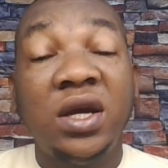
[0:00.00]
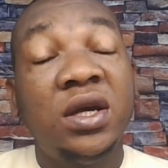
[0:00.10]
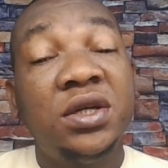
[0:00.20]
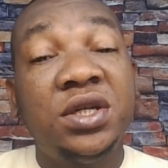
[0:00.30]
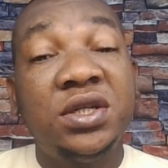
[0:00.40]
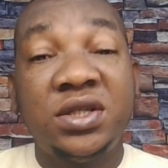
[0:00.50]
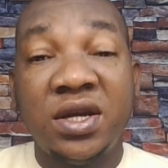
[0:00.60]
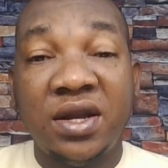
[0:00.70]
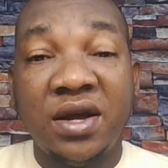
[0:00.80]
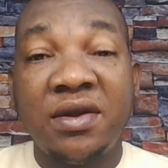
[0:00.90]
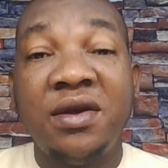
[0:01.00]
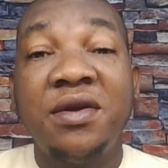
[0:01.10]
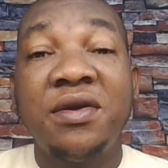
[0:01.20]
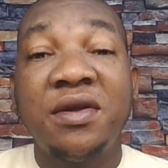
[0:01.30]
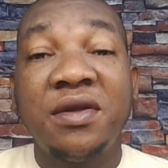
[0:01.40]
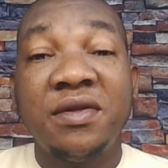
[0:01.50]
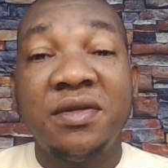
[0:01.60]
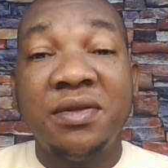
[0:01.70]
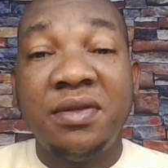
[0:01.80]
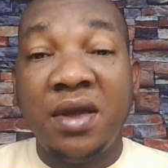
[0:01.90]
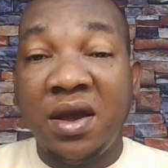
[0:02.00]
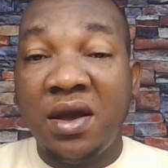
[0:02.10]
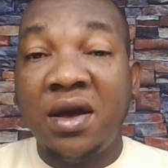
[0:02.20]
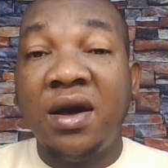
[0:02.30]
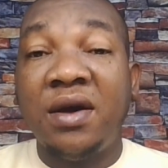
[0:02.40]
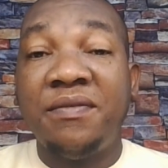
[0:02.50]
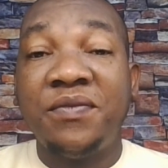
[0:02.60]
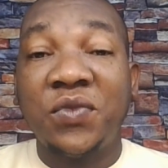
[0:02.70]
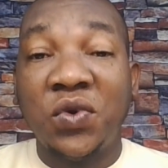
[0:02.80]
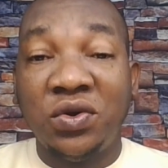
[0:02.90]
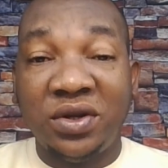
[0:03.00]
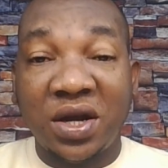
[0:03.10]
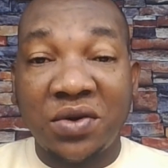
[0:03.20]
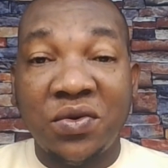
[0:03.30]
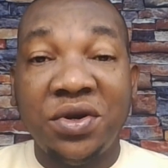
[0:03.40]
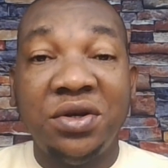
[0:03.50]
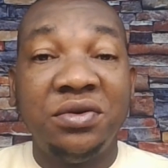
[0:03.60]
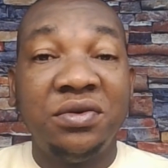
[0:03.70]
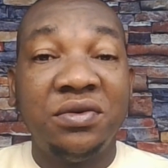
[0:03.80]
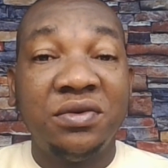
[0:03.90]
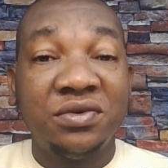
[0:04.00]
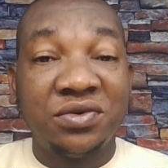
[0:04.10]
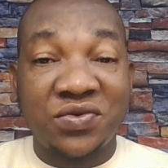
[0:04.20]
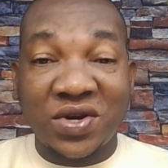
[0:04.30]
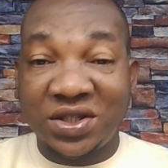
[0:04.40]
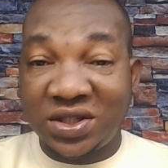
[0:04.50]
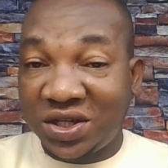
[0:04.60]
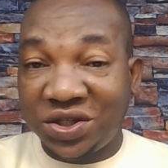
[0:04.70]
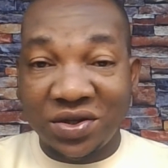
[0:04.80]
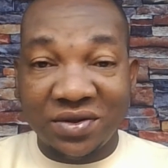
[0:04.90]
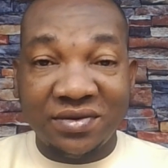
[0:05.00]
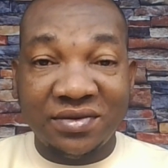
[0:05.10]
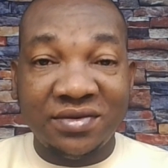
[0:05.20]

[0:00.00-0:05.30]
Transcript: She said that they are undergoing transition.